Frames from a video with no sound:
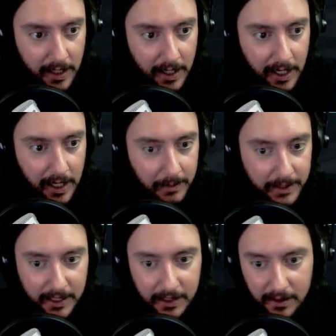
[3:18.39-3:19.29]
but
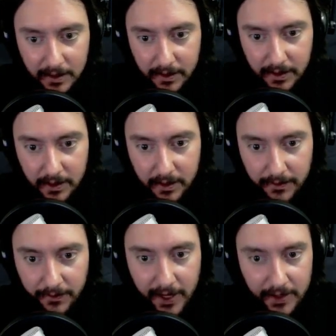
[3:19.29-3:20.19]
the
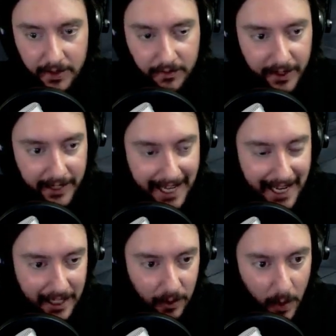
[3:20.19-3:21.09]
files are very
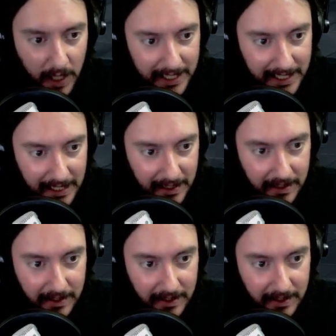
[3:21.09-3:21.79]
high quality.